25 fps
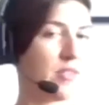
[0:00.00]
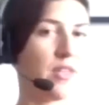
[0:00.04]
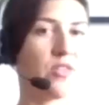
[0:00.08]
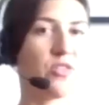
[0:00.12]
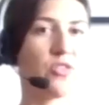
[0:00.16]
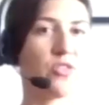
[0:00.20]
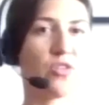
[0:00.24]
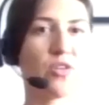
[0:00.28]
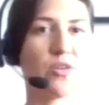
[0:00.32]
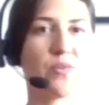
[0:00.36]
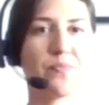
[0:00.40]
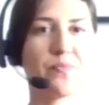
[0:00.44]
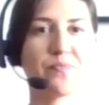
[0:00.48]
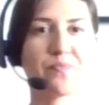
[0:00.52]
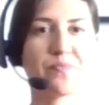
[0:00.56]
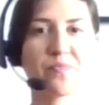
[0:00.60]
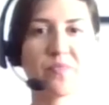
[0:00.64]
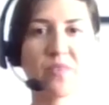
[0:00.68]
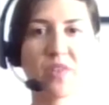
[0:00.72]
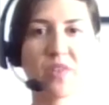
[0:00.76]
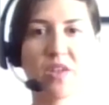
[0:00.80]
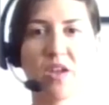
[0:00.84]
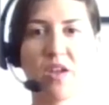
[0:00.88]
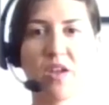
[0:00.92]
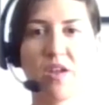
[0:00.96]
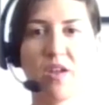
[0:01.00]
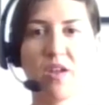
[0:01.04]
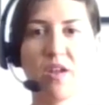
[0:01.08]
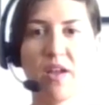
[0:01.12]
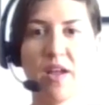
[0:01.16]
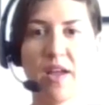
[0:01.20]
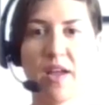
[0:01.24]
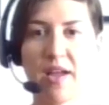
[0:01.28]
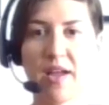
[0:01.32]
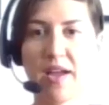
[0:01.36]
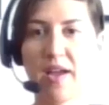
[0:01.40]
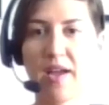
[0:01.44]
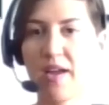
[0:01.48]
center,
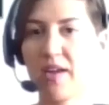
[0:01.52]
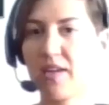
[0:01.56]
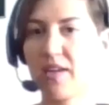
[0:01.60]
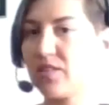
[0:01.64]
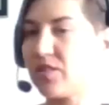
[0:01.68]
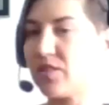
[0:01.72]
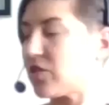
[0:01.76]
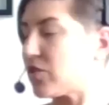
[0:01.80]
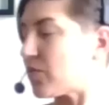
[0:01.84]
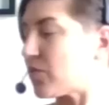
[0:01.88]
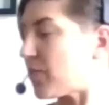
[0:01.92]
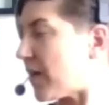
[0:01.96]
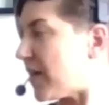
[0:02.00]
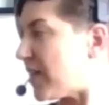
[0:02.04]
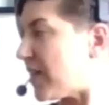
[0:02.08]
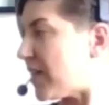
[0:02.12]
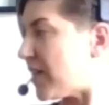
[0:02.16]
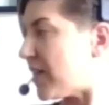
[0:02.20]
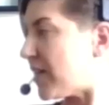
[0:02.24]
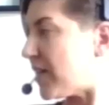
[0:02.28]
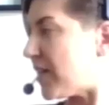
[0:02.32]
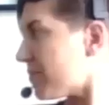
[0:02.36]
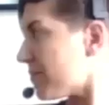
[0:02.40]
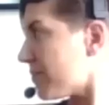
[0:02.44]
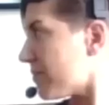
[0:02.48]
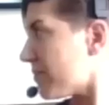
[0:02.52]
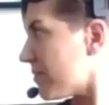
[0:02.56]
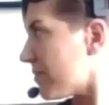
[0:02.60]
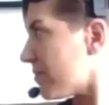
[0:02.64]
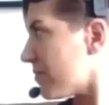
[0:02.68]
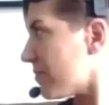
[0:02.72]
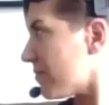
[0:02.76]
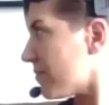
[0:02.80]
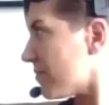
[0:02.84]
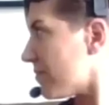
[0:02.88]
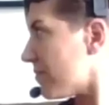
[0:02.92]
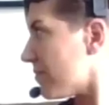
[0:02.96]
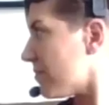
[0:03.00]
and switch.
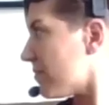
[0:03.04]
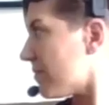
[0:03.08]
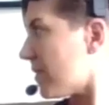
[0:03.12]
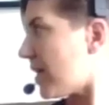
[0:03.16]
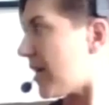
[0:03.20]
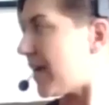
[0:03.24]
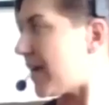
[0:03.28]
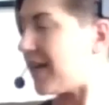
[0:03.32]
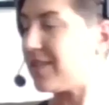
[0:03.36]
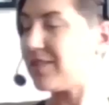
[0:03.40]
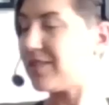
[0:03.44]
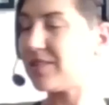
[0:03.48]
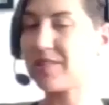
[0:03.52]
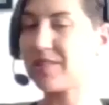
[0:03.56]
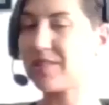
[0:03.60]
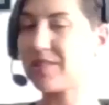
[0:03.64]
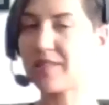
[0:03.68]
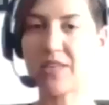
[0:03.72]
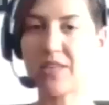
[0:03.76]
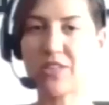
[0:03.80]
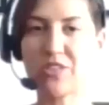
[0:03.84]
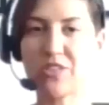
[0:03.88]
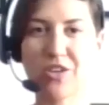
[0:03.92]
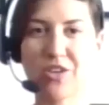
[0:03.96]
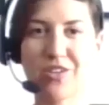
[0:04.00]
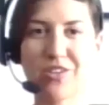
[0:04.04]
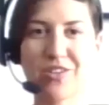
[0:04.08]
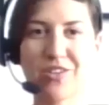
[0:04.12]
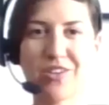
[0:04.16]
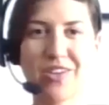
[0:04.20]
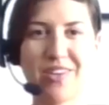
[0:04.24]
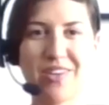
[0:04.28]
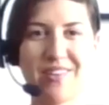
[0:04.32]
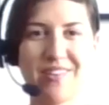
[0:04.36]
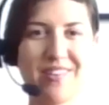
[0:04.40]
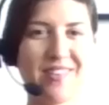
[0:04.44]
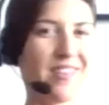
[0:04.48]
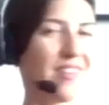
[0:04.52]
And center,
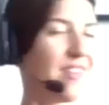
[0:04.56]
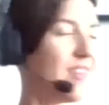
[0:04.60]
good.